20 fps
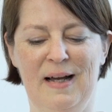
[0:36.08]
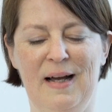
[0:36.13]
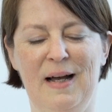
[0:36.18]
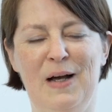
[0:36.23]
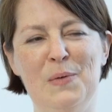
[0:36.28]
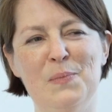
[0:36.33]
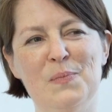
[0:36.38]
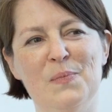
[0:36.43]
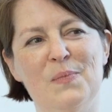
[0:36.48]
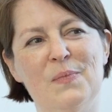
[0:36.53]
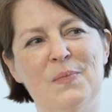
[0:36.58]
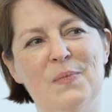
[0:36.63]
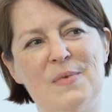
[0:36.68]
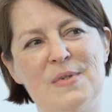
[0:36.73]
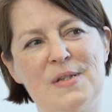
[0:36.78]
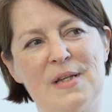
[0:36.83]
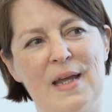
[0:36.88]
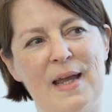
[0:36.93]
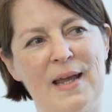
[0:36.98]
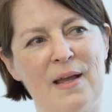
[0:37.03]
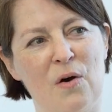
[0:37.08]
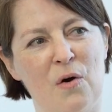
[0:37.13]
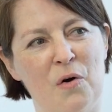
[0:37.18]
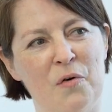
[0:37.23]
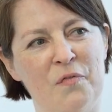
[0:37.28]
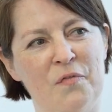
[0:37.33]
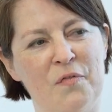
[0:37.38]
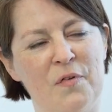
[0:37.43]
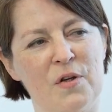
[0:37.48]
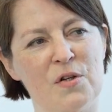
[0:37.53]
To kick
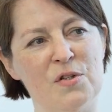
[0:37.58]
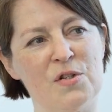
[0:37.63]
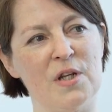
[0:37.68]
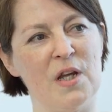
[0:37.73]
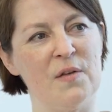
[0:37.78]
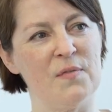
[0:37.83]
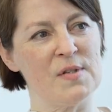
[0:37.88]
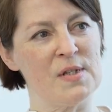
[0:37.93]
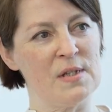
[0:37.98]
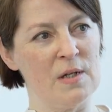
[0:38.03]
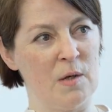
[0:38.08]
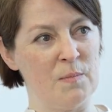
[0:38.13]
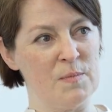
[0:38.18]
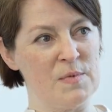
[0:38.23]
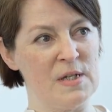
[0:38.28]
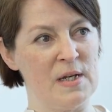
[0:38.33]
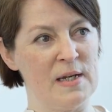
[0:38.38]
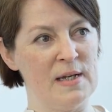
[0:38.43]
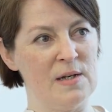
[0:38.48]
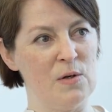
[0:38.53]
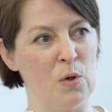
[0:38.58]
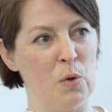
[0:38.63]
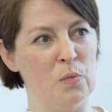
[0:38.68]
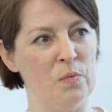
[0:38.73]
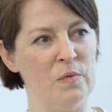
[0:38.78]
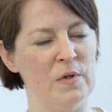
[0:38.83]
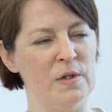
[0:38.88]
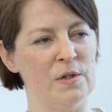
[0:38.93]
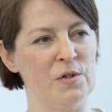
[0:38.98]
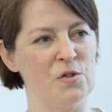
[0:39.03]
off, could you give us an update
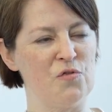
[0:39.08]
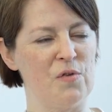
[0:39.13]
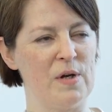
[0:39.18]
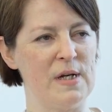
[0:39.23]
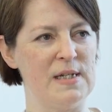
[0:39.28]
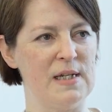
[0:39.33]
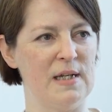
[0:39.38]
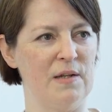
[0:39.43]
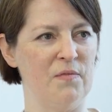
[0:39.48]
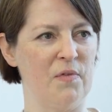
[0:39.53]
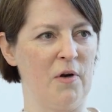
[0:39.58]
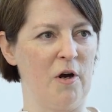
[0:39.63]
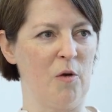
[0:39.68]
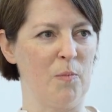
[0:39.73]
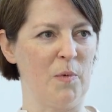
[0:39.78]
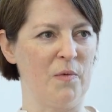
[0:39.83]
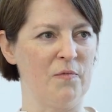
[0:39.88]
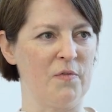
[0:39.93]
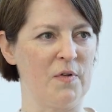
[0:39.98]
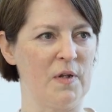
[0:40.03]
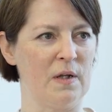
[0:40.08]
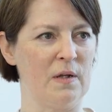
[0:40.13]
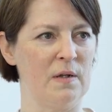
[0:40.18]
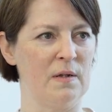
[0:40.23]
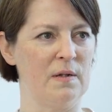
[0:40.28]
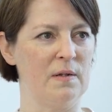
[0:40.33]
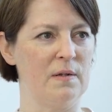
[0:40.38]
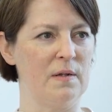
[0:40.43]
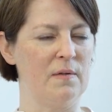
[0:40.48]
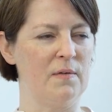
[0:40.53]
on the trading environment for
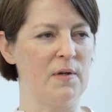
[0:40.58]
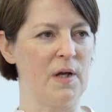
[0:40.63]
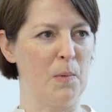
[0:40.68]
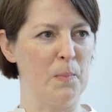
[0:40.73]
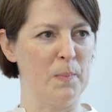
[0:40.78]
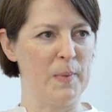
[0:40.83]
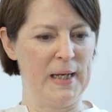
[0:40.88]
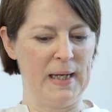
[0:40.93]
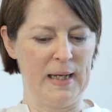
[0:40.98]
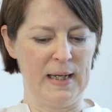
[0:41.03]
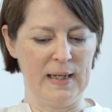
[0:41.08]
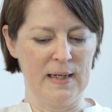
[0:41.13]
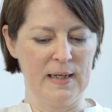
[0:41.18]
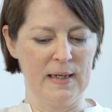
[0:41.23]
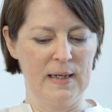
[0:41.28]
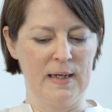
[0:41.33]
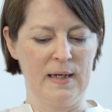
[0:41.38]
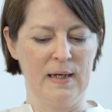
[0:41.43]
the company?